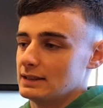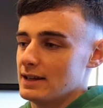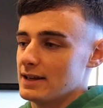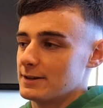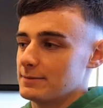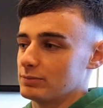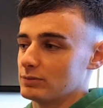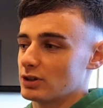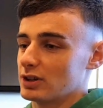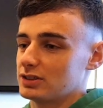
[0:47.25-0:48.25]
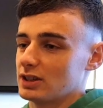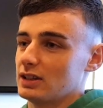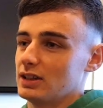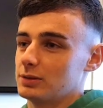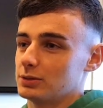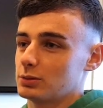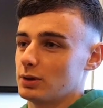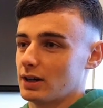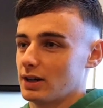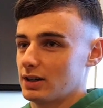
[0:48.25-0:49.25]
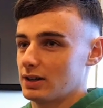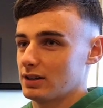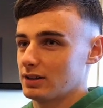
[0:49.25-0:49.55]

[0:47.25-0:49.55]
trying to settle in was quite hard.